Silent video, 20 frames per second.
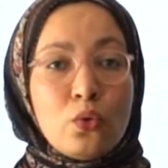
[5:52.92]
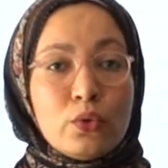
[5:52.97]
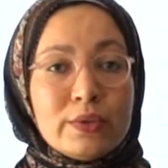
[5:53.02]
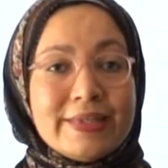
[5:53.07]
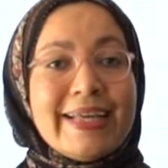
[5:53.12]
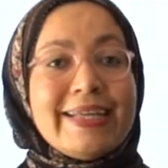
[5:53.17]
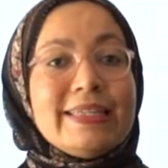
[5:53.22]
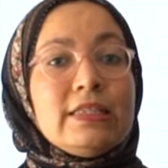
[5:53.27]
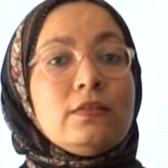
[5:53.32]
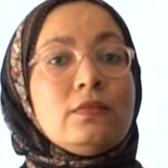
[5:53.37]

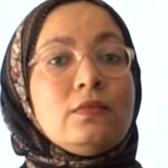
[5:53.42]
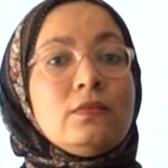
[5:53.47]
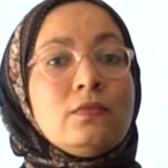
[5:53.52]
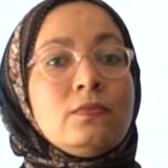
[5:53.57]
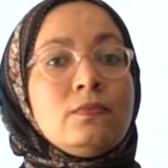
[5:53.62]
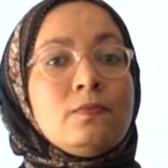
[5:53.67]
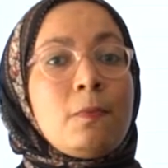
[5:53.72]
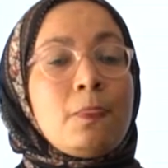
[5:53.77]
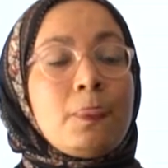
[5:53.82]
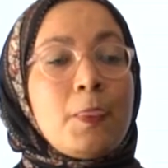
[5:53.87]
did.
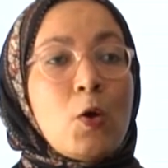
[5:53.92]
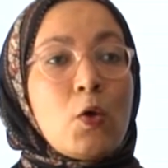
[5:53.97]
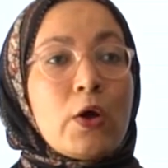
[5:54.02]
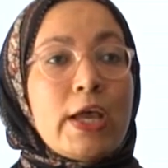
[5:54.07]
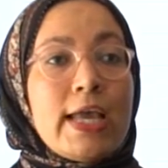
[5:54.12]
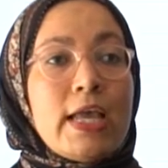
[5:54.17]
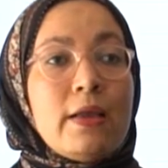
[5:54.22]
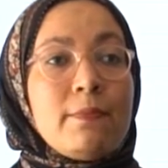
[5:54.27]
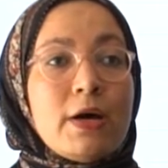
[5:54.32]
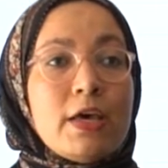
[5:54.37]

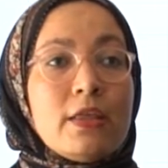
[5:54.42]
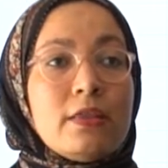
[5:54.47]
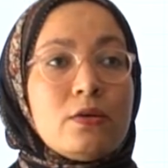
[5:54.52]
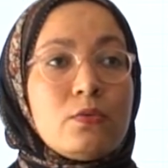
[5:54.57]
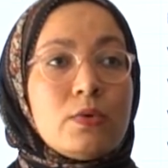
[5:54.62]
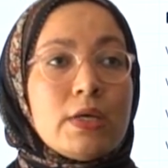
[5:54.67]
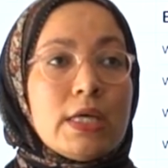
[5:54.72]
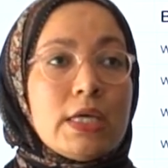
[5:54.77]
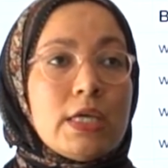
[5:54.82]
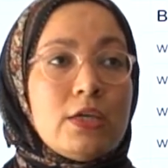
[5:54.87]
Okay, by the
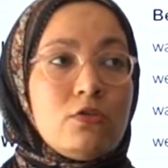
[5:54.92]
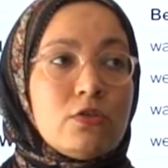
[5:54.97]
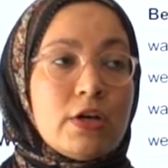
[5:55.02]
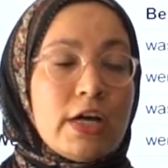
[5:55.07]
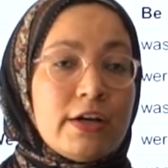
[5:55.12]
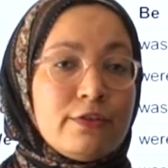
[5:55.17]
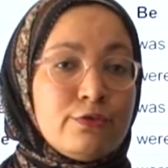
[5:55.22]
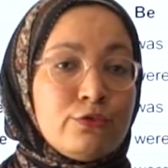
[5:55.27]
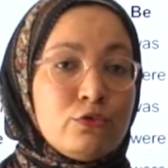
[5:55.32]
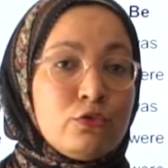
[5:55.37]
way, you
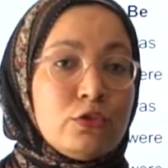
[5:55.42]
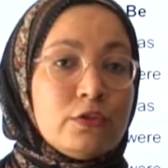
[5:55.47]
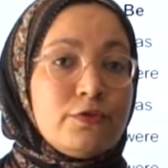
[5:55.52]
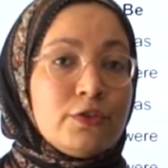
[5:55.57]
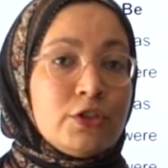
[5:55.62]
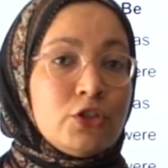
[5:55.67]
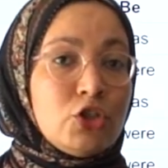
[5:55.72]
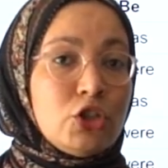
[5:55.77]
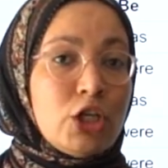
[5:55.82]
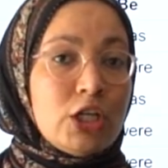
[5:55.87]
have to
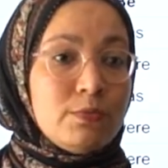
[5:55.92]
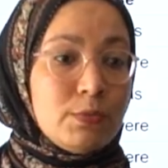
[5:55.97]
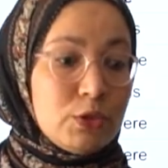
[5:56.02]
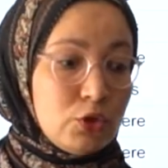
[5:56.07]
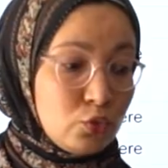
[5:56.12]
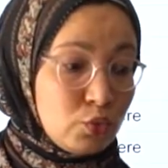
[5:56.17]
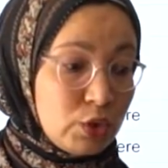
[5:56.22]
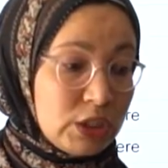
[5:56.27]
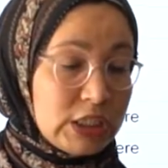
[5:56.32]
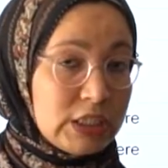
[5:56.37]
differentiate
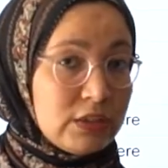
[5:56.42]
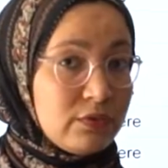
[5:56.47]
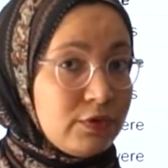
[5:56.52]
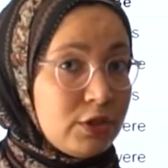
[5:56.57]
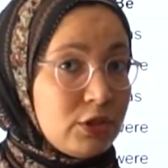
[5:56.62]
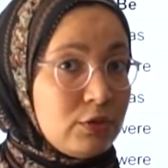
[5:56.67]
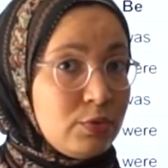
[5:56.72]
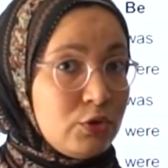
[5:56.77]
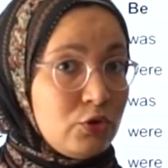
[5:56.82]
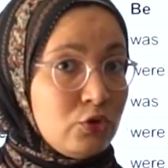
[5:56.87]
between
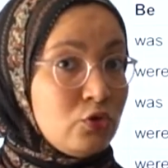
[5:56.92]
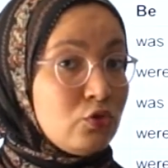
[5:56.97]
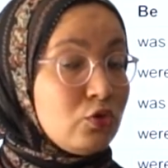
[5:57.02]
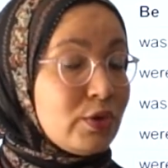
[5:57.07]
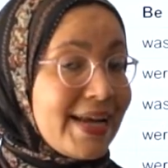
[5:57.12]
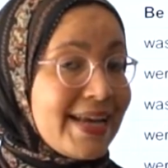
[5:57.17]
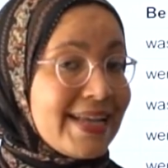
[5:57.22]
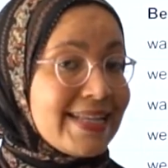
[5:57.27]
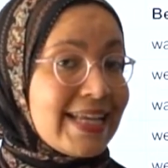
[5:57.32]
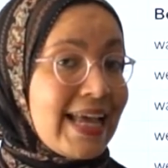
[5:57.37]
verb to
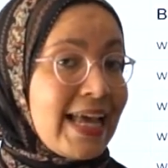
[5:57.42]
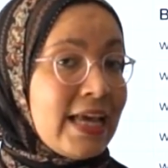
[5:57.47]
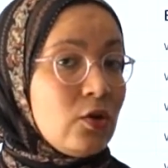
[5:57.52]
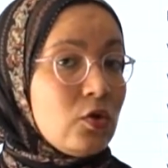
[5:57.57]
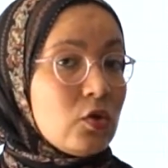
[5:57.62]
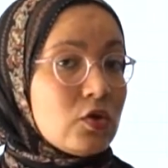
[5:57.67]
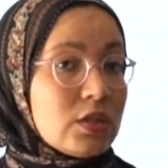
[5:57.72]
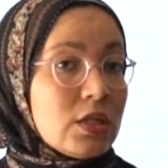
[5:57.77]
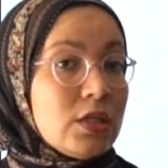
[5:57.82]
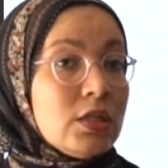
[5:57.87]
do as an
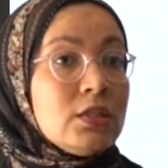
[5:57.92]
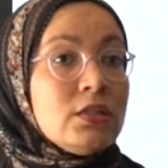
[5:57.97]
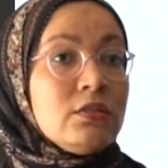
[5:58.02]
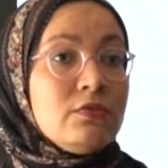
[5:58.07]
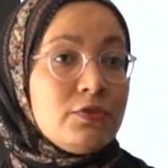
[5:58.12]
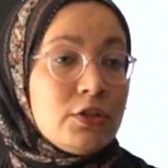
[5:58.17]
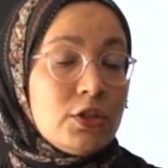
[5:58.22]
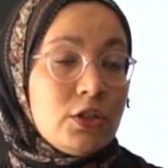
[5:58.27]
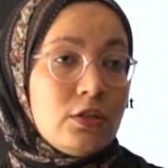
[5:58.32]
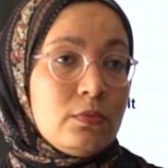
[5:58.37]
auxiliary
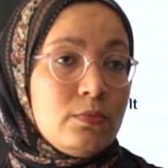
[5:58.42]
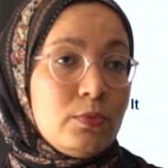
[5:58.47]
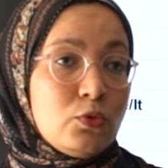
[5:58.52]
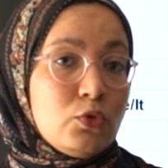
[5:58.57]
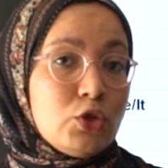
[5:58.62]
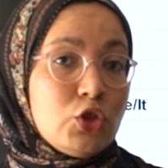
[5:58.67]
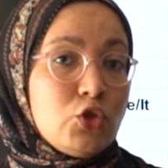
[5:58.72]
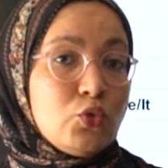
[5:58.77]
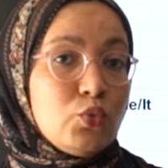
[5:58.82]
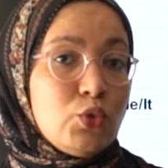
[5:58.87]
verb,
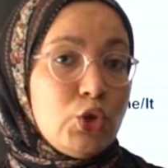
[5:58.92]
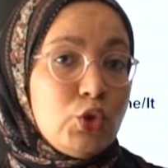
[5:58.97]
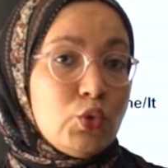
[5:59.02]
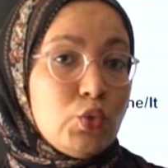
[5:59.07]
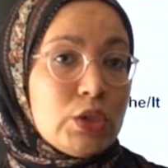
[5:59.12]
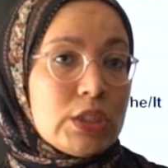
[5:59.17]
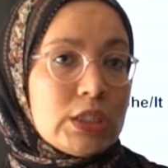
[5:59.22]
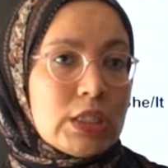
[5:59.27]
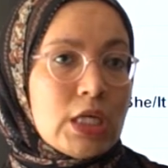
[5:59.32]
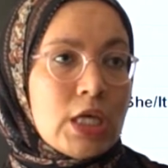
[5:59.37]
which we
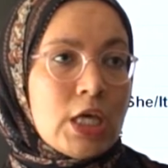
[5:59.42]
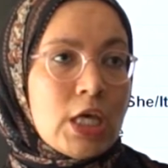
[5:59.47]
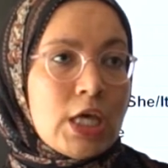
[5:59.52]
use